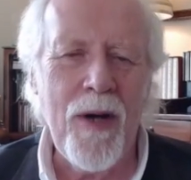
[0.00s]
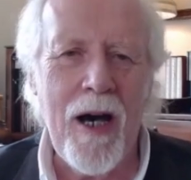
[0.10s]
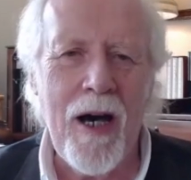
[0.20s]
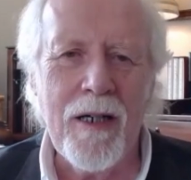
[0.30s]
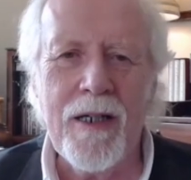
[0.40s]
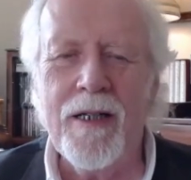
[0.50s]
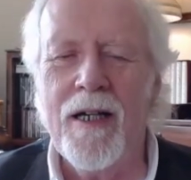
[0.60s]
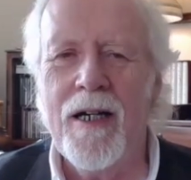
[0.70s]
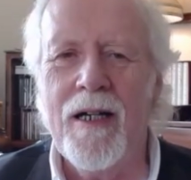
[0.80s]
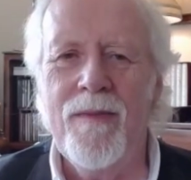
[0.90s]
Park.
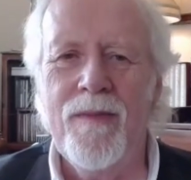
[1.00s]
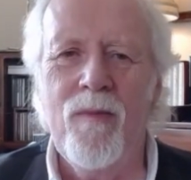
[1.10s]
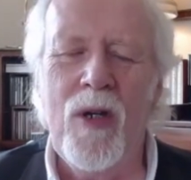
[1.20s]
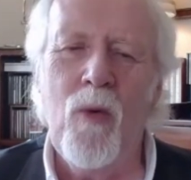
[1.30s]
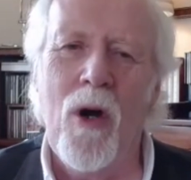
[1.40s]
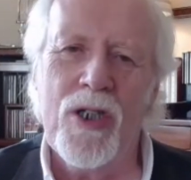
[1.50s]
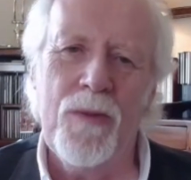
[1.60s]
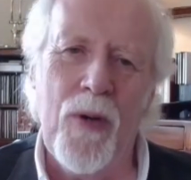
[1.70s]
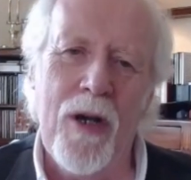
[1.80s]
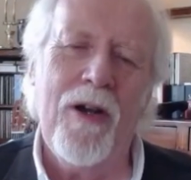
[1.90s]
We watch
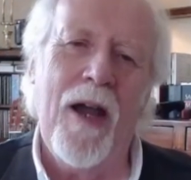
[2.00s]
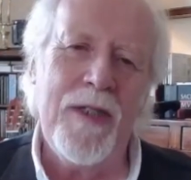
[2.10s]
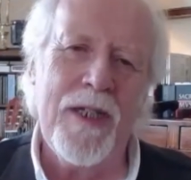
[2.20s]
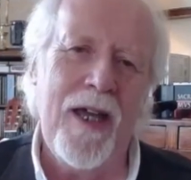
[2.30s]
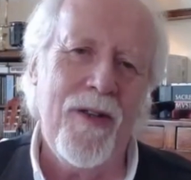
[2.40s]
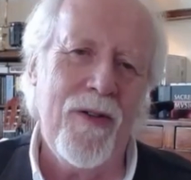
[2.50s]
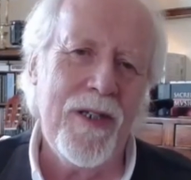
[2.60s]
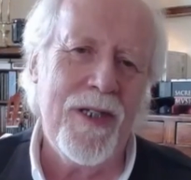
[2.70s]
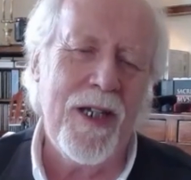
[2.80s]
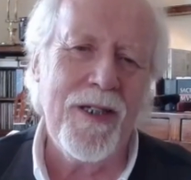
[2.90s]
a program together at
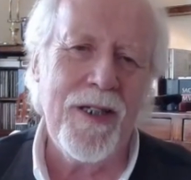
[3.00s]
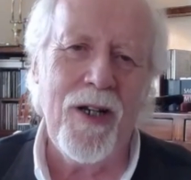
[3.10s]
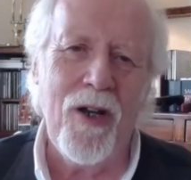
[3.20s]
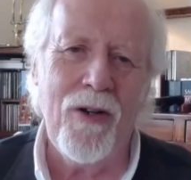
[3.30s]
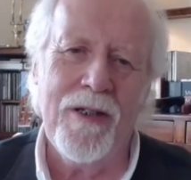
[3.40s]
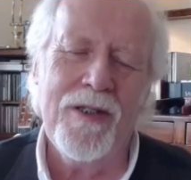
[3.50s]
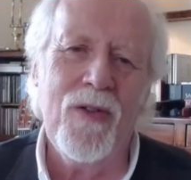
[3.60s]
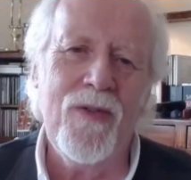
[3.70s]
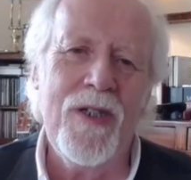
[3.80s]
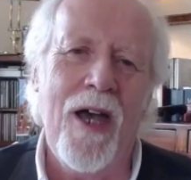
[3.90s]
6 o'clock, a
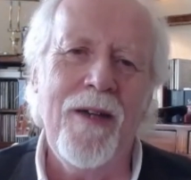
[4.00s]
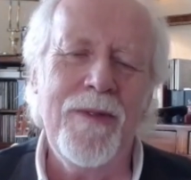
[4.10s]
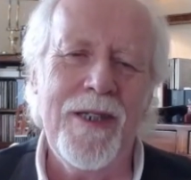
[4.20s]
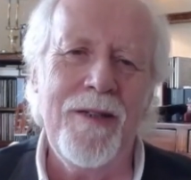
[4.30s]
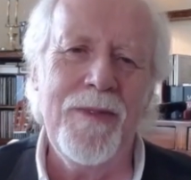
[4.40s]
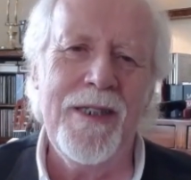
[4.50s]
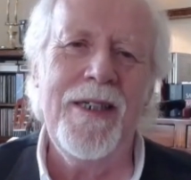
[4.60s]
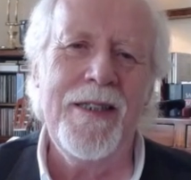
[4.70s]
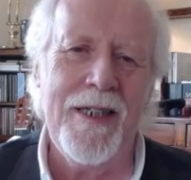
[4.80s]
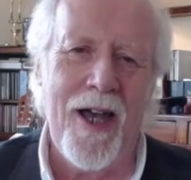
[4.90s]
sort of Time Team
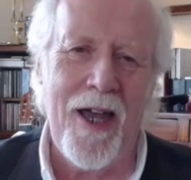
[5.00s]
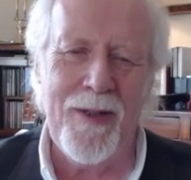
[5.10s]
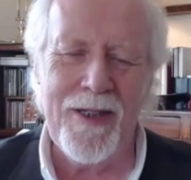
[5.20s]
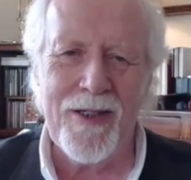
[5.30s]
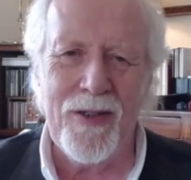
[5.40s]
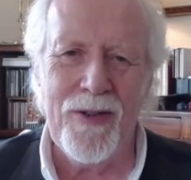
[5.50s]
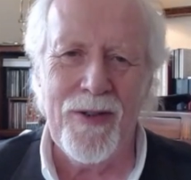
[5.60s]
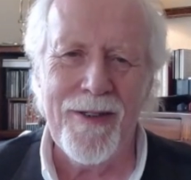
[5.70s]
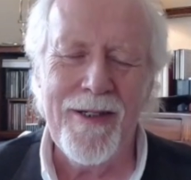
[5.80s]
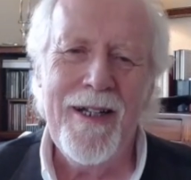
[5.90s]
Tea Time, it's
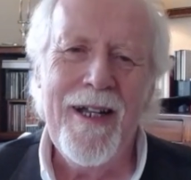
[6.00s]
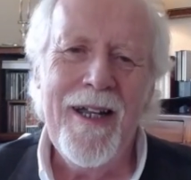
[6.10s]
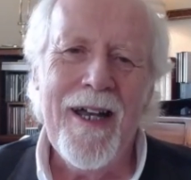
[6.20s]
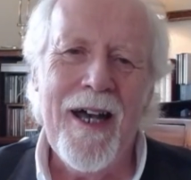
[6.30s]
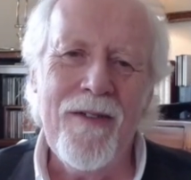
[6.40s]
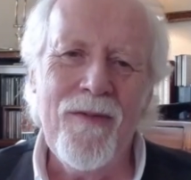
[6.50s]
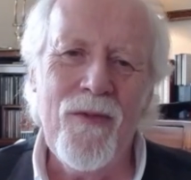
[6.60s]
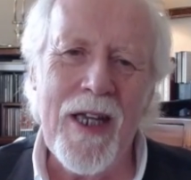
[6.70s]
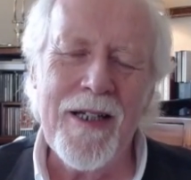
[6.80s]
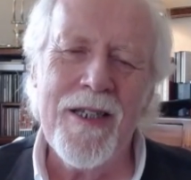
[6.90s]
called. And
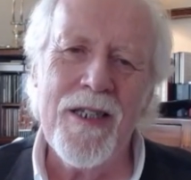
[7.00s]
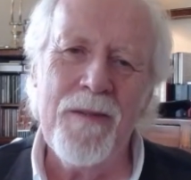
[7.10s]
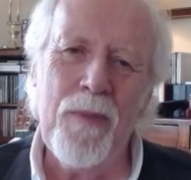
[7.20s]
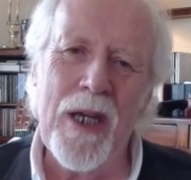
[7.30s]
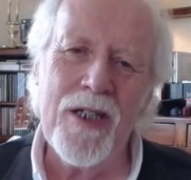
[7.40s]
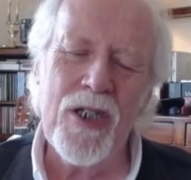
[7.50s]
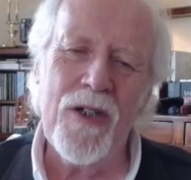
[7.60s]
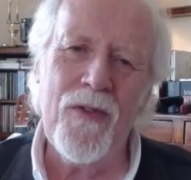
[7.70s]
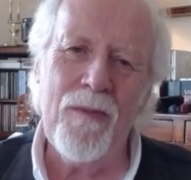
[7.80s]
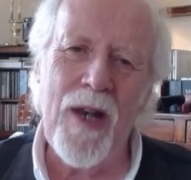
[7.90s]
Victor's picture
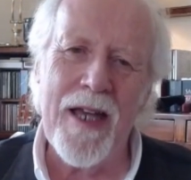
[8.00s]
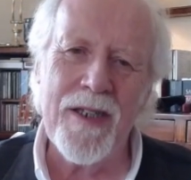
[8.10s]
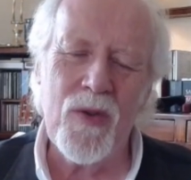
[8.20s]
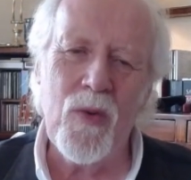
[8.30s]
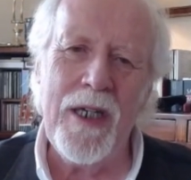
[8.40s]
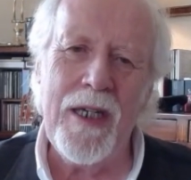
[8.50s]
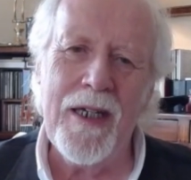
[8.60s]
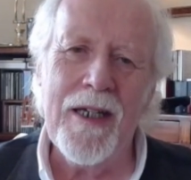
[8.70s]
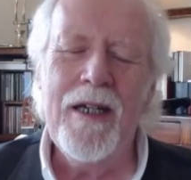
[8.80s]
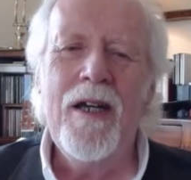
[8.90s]
from last week
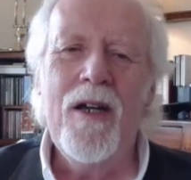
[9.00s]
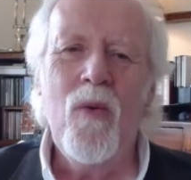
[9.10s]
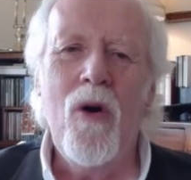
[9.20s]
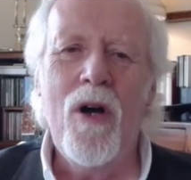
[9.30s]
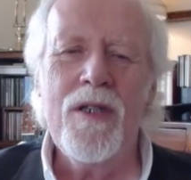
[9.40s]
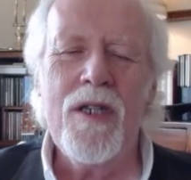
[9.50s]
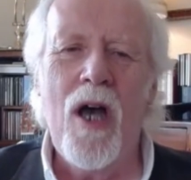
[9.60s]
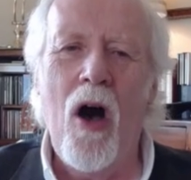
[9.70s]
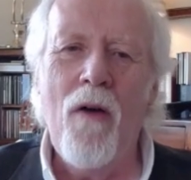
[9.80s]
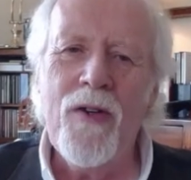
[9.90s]
was
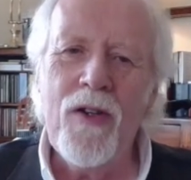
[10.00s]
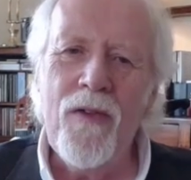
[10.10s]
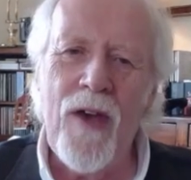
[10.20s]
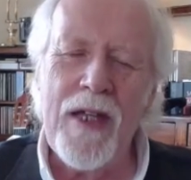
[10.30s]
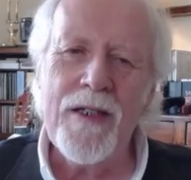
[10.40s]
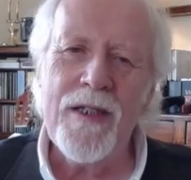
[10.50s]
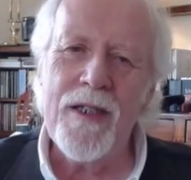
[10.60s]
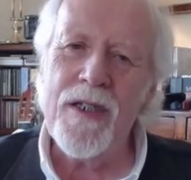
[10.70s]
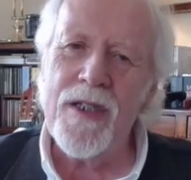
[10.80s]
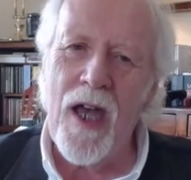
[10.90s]
of an event
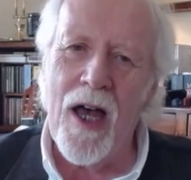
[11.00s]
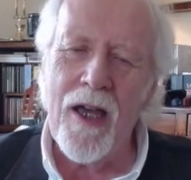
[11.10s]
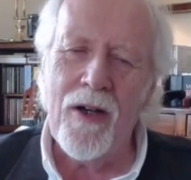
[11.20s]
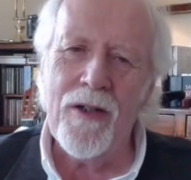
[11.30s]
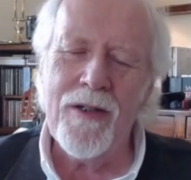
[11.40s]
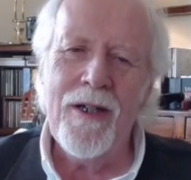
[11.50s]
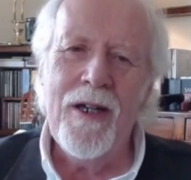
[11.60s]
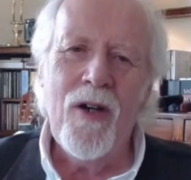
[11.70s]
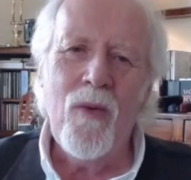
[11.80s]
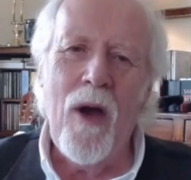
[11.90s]
at Sion
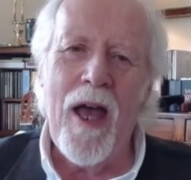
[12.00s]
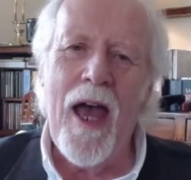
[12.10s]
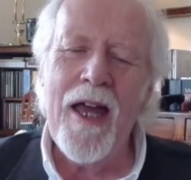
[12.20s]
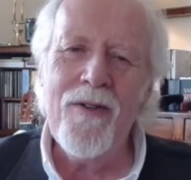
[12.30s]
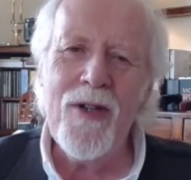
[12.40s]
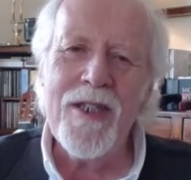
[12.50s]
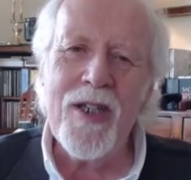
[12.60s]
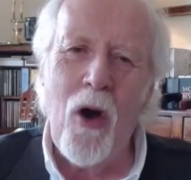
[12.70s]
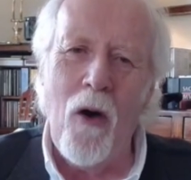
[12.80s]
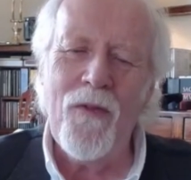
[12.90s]
where Henry's
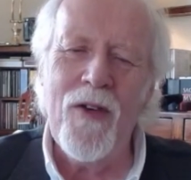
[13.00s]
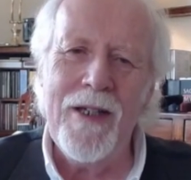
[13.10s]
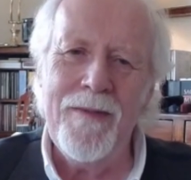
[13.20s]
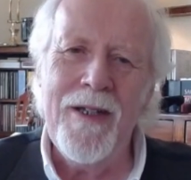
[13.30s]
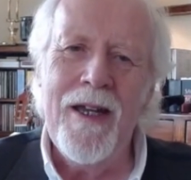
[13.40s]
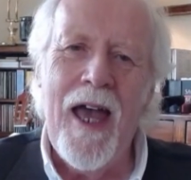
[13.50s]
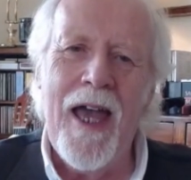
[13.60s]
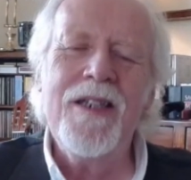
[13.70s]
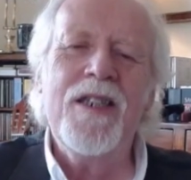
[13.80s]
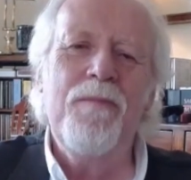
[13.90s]
coffin
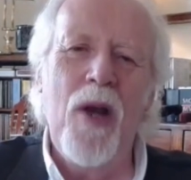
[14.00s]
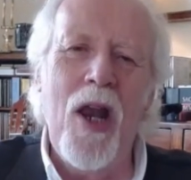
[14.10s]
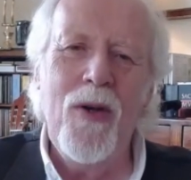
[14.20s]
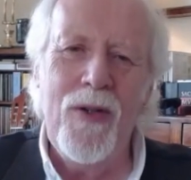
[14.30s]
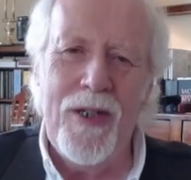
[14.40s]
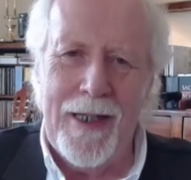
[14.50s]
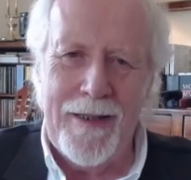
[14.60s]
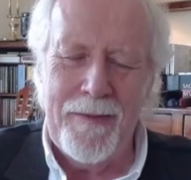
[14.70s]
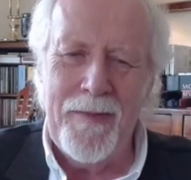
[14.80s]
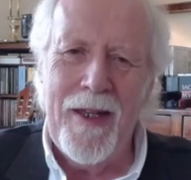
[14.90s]
exploded